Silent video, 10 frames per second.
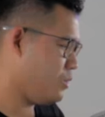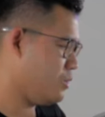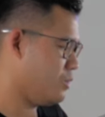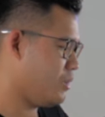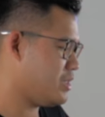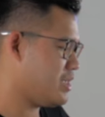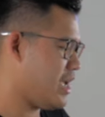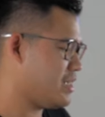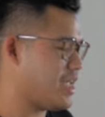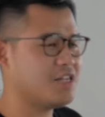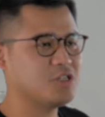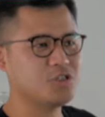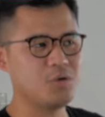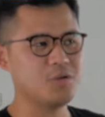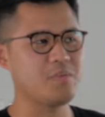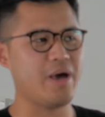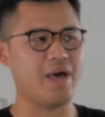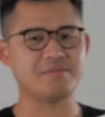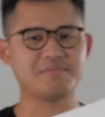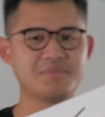ooh, what's that? And a shoulder
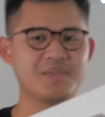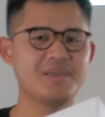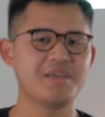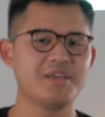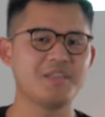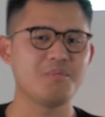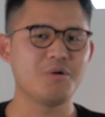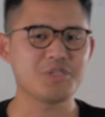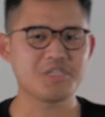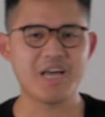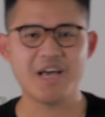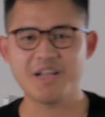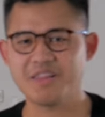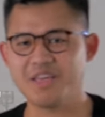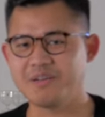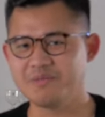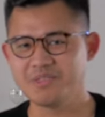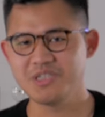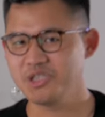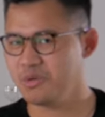bag. The most exciting thing,
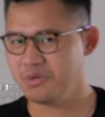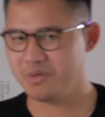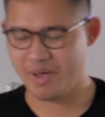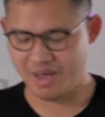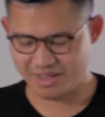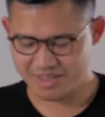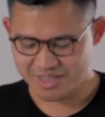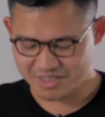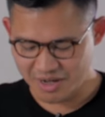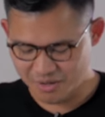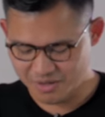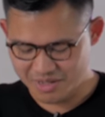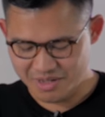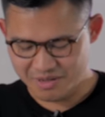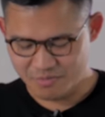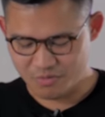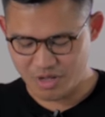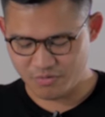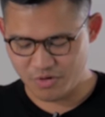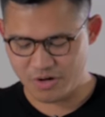the shoulder bag. So,
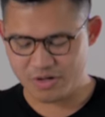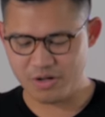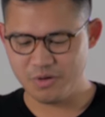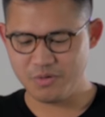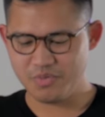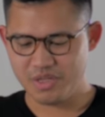without further ado,